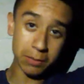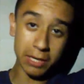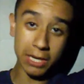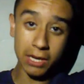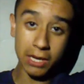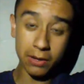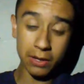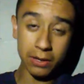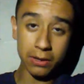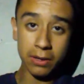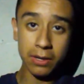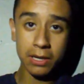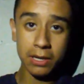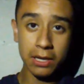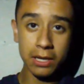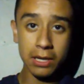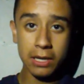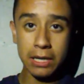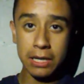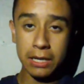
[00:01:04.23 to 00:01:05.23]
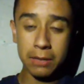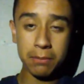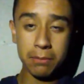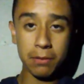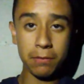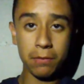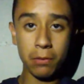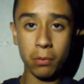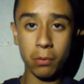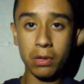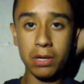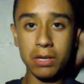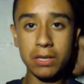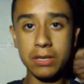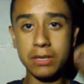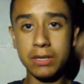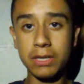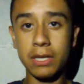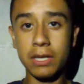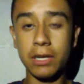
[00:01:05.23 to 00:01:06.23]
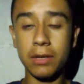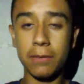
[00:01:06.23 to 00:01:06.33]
me out. But for once,